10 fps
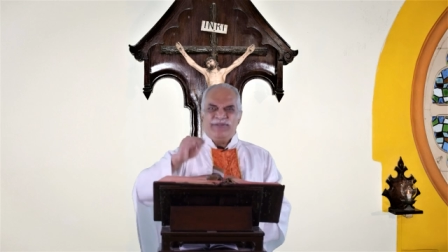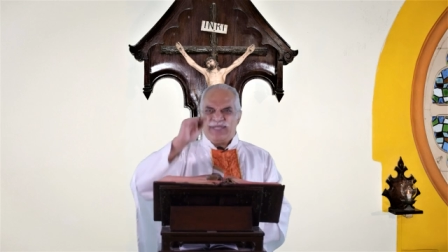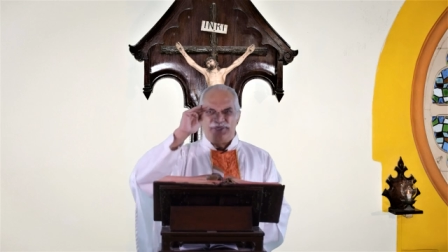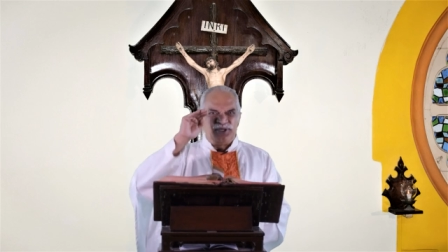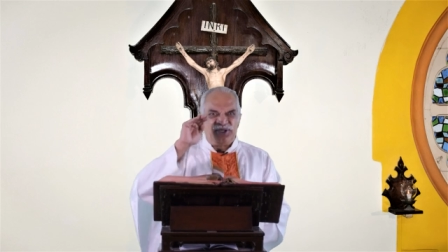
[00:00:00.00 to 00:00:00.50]

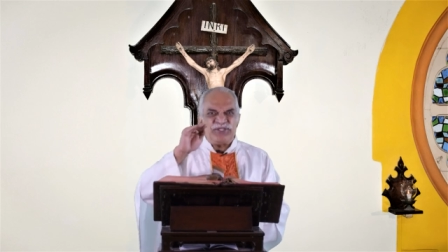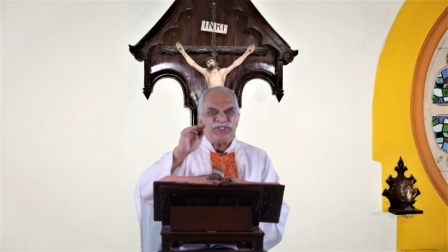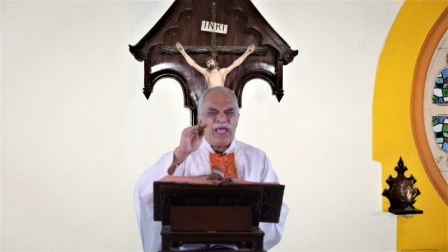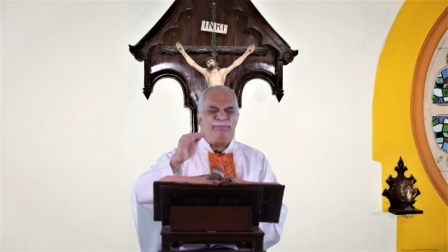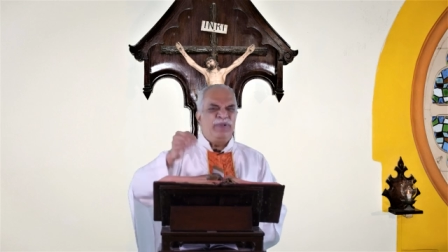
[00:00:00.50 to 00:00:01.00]
that the
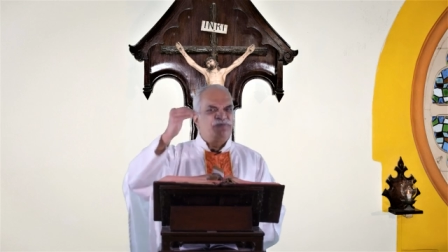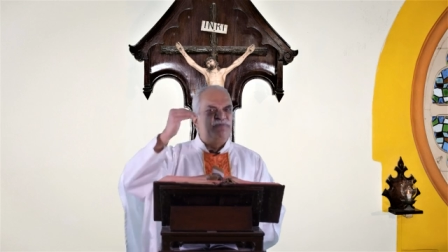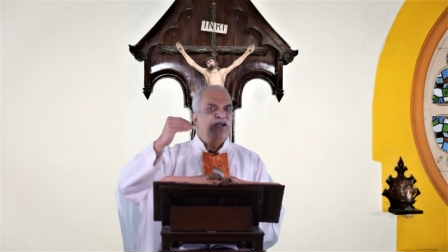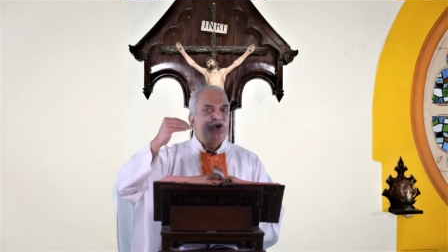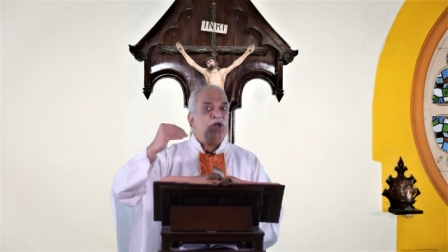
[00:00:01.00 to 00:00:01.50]
disciples
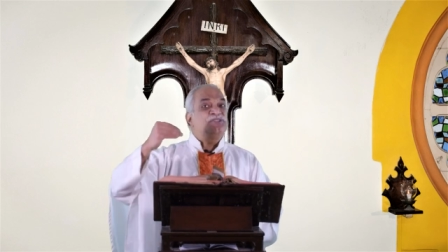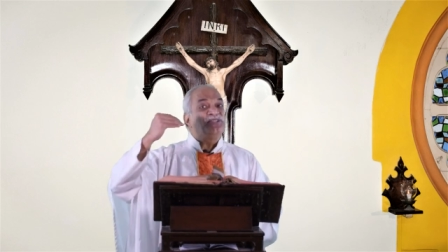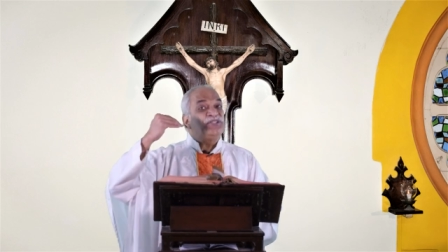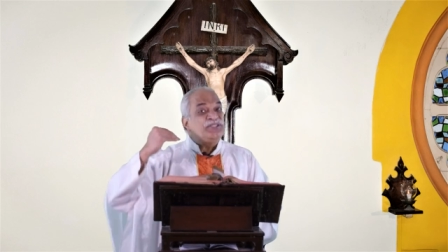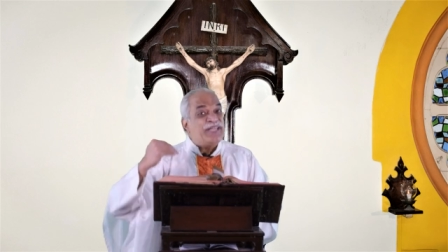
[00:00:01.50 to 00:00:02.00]
will not
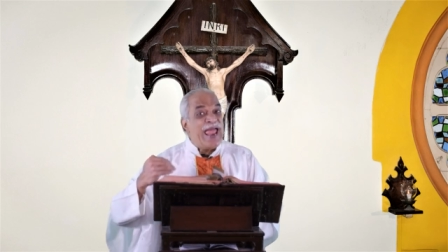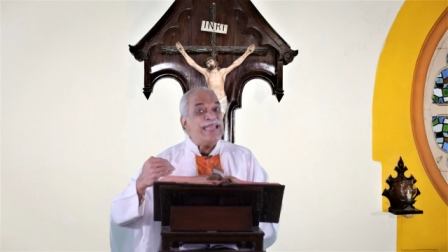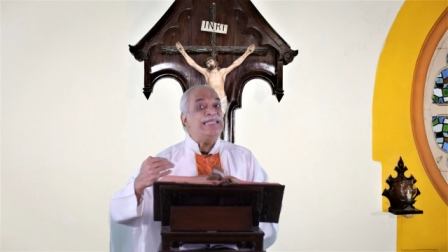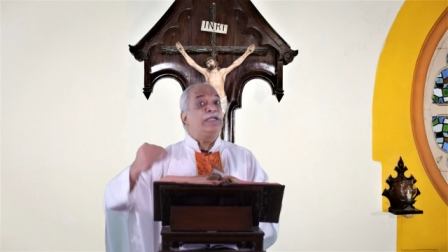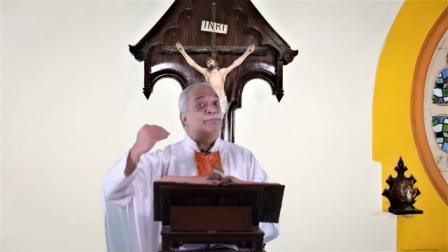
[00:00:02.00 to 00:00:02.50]

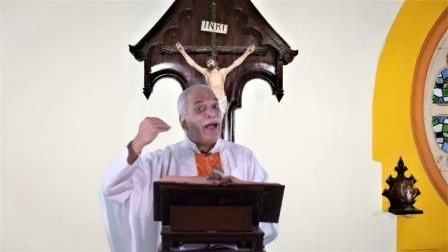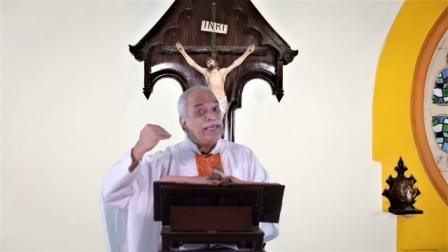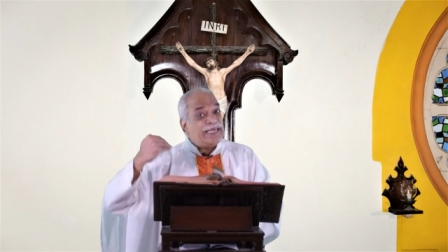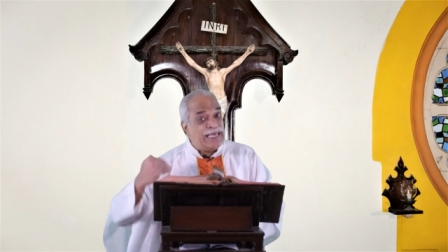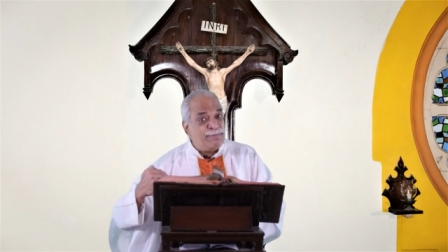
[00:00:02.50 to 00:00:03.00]
stand by
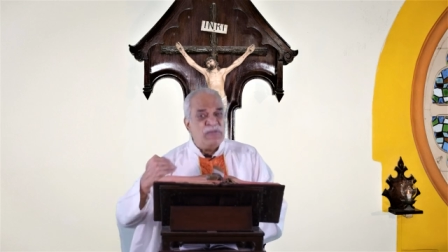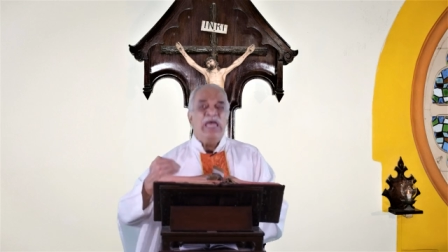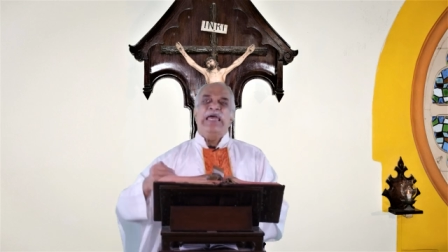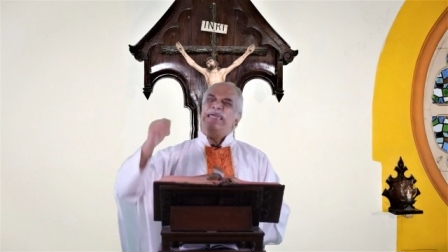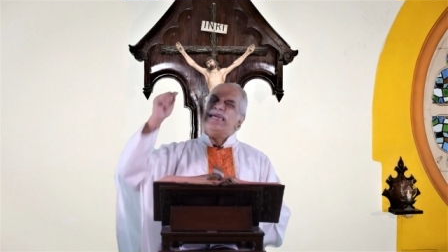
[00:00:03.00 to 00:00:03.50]
him,
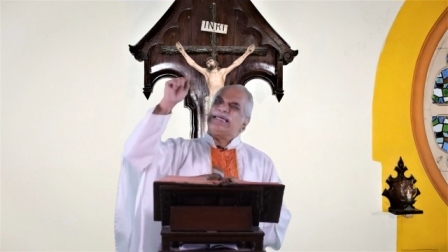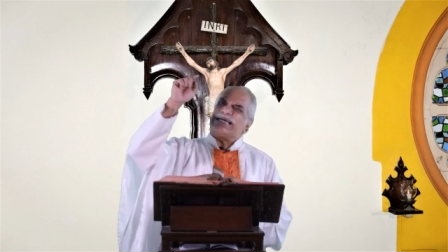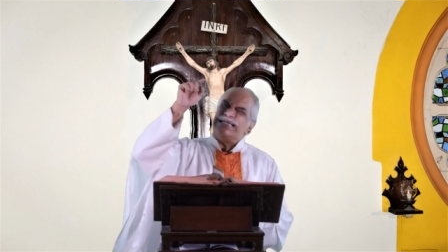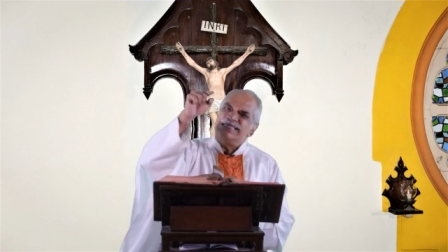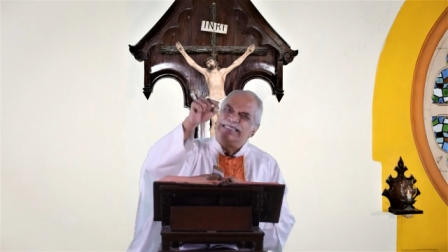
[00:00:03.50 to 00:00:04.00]
he
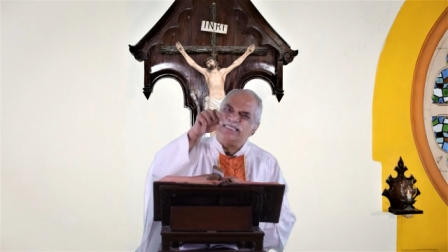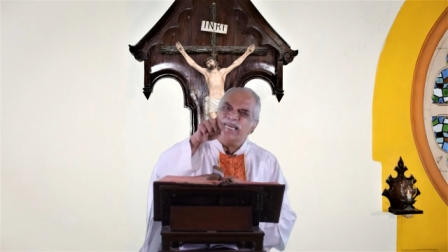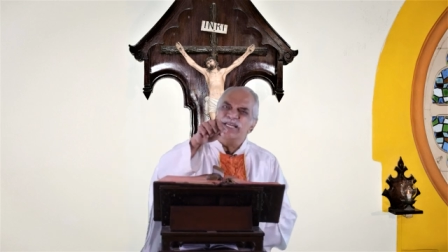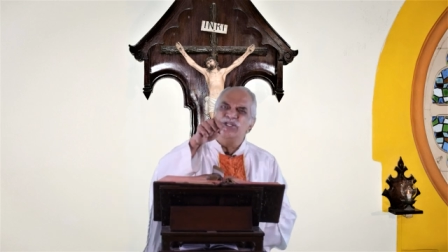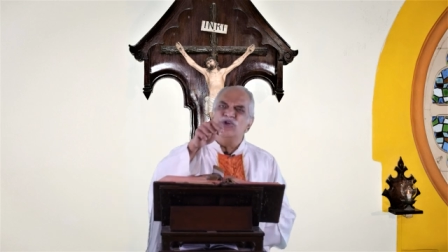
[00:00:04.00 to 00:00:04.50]

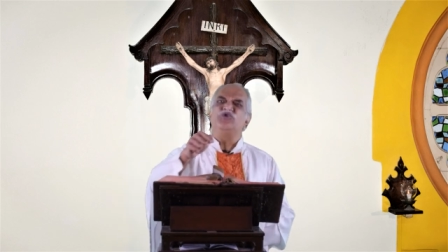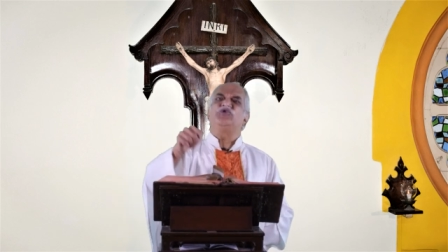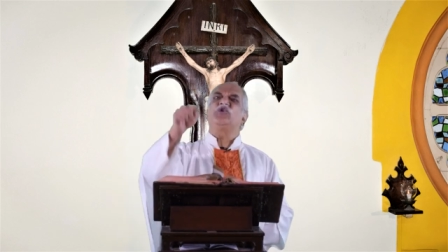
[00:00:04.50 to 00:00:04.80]
continues